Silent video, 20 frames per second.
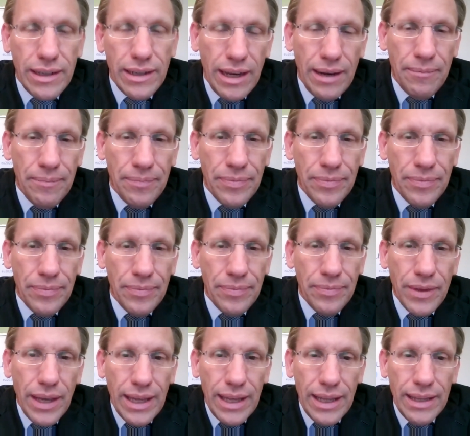Um,
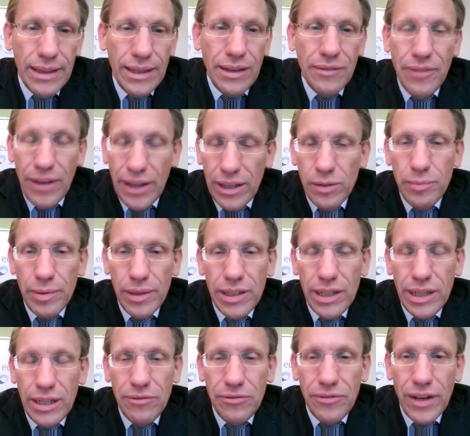the availability
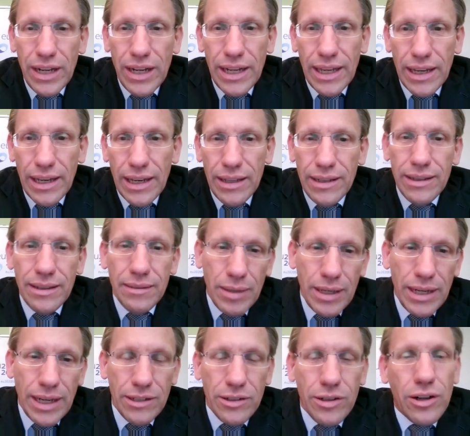of funding. I, mean, I
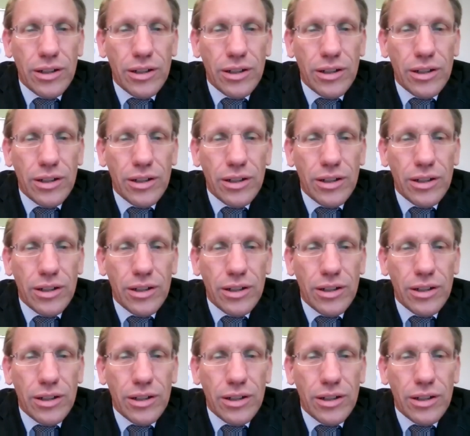talked